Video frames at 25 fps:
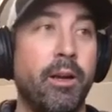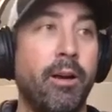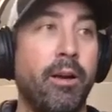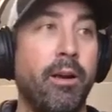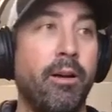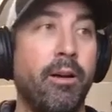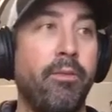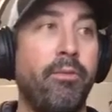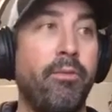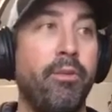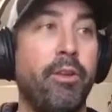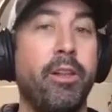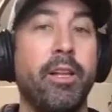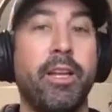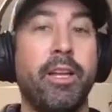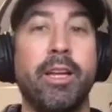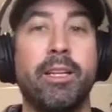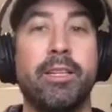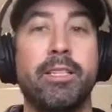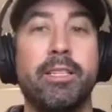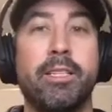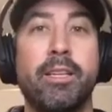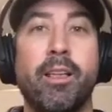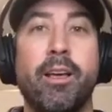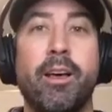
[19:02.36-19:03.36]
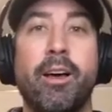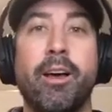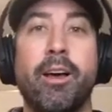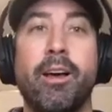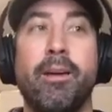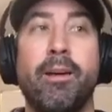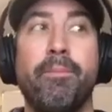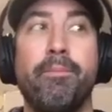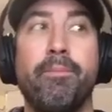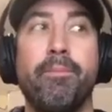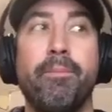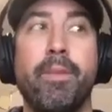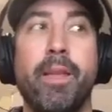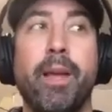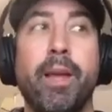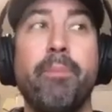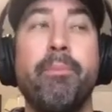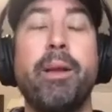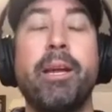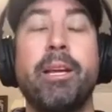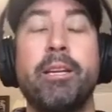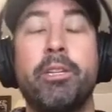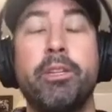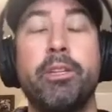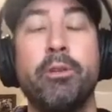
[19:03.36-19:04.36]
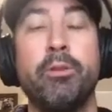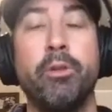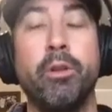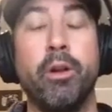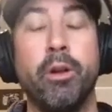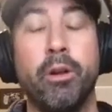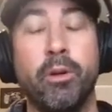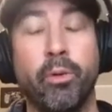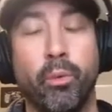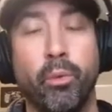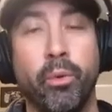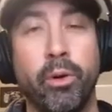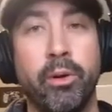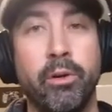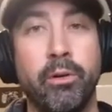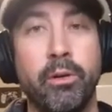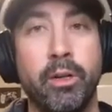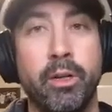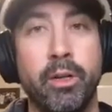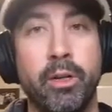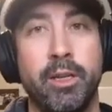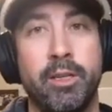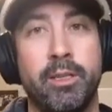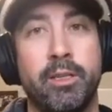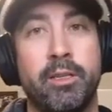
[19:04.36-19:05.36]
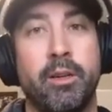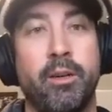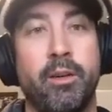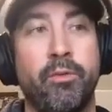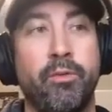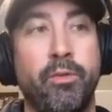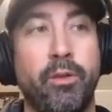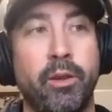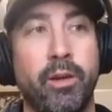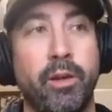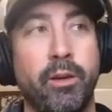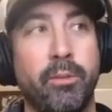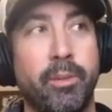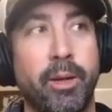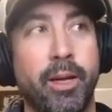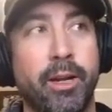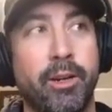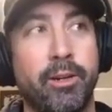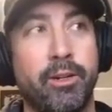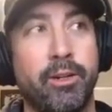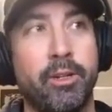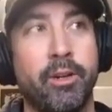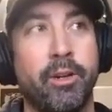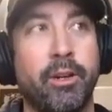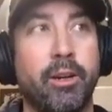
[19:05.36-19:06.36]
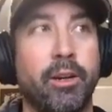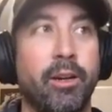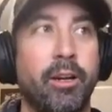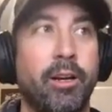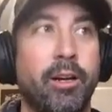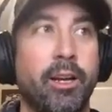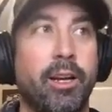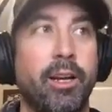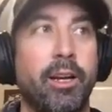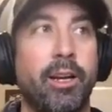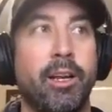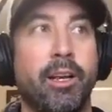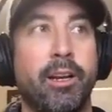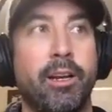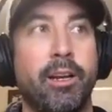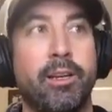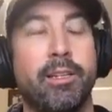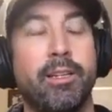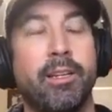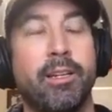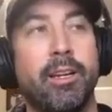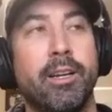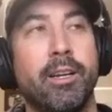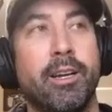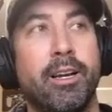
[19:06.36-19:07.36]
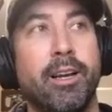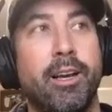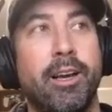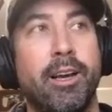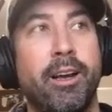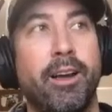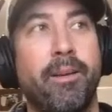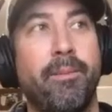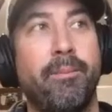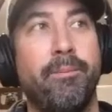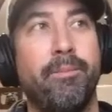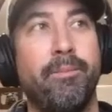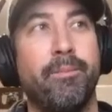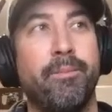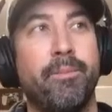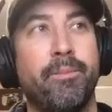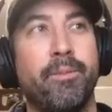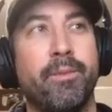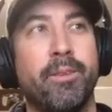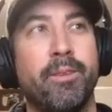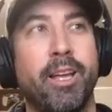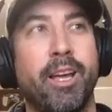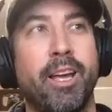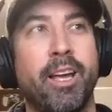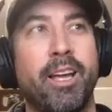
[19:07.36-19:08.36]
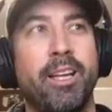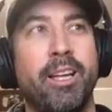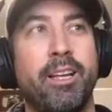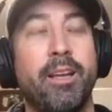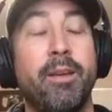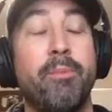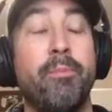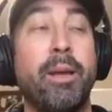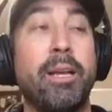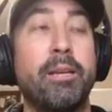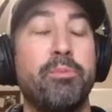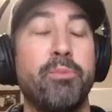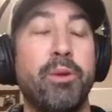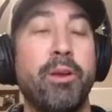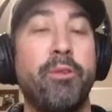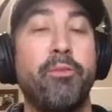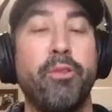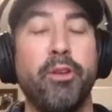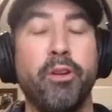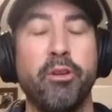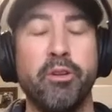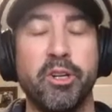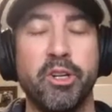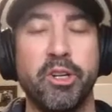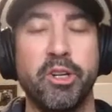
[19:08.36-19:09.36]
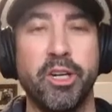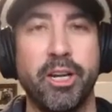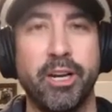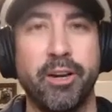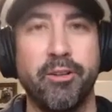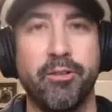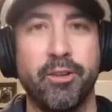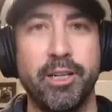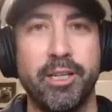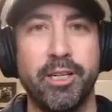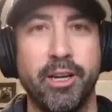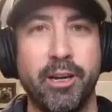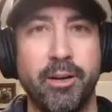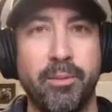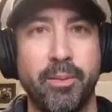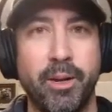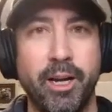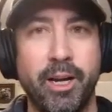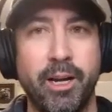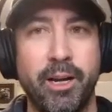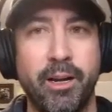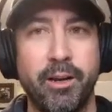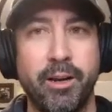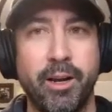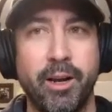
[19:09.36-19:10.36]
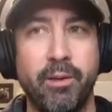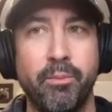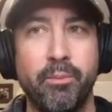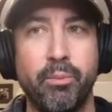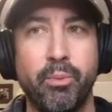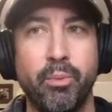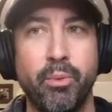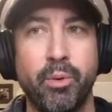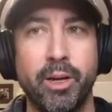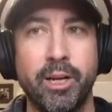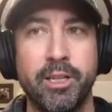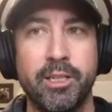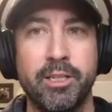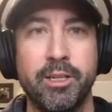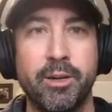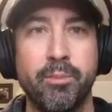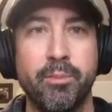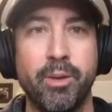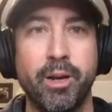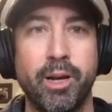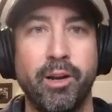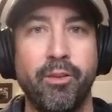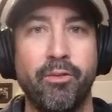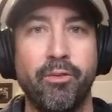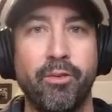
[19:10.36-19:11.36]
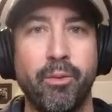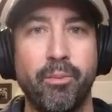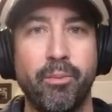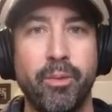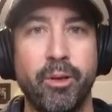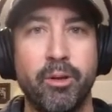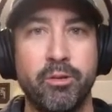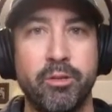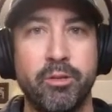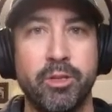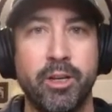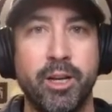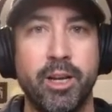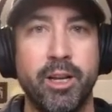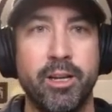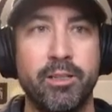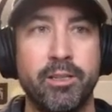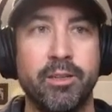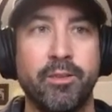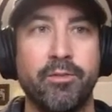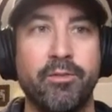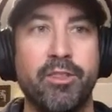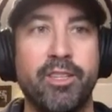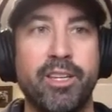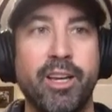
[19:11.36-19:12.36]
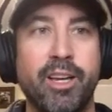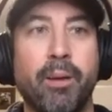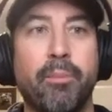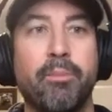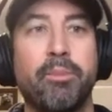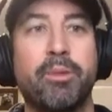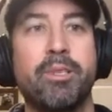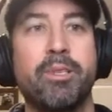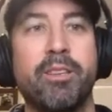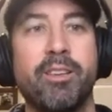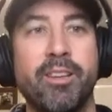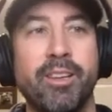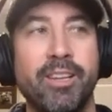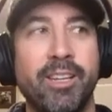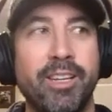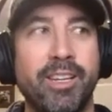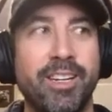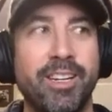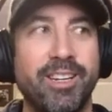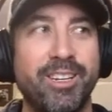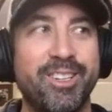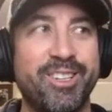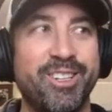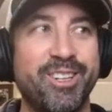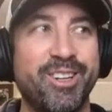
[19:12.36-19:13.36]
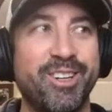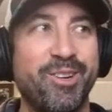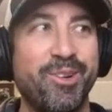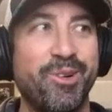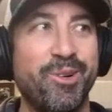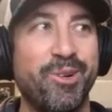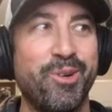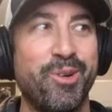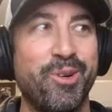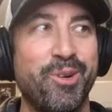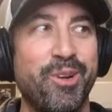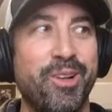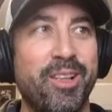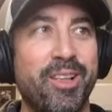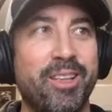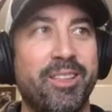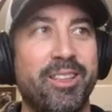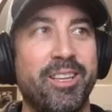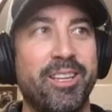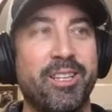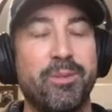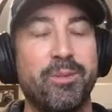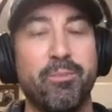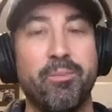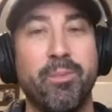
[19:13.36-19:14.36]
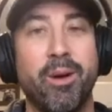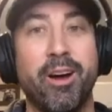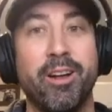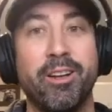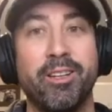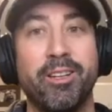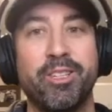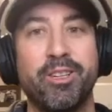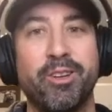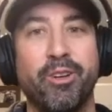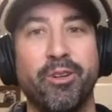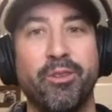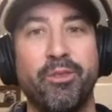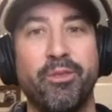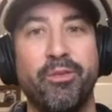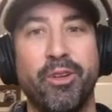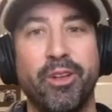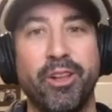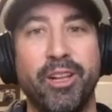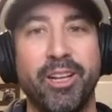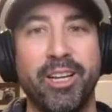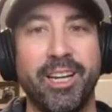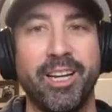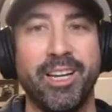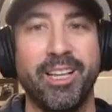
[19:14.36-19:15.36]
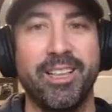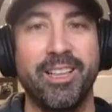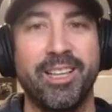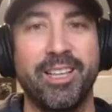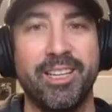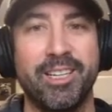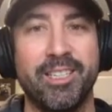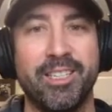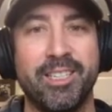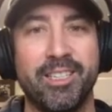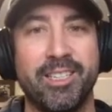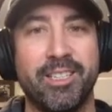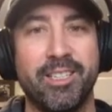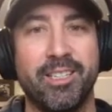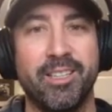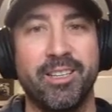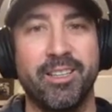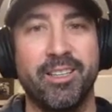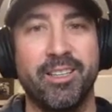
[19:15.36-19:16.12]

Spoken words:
affiliates. That makes you look real good as an affiliate manager. And um, it makes me feel good every time I bring somebody from those kinds of depths into this monster affiliate that's